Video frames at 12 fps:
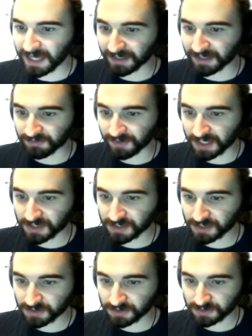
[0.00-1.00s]
can, in
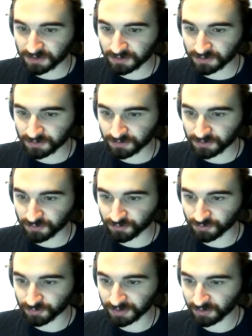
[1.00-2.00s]
fact.
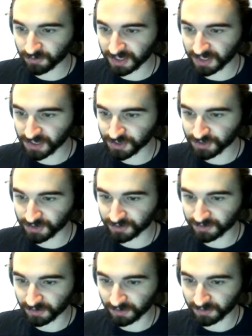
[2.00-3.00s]

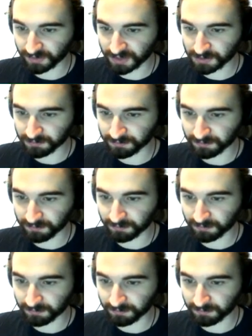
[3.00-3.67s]
Relocation on this...